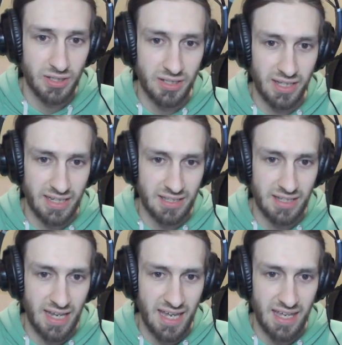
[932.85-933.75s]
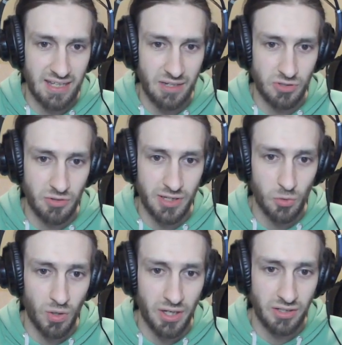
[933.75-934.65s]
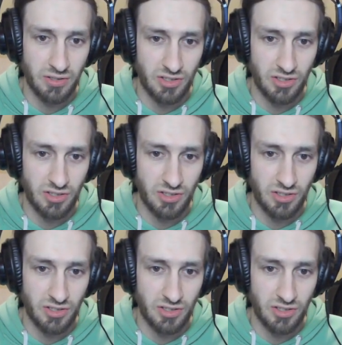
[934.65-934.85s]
like here there was only one,